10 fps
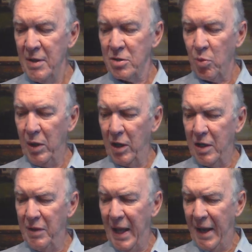So we look
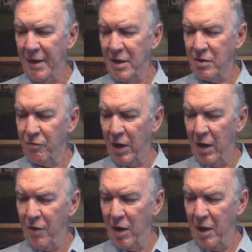at that as
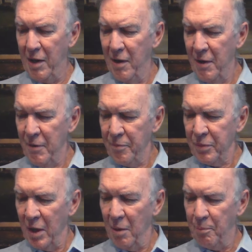very, very
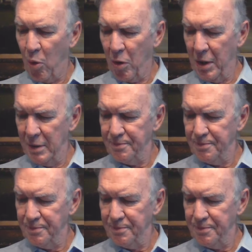important.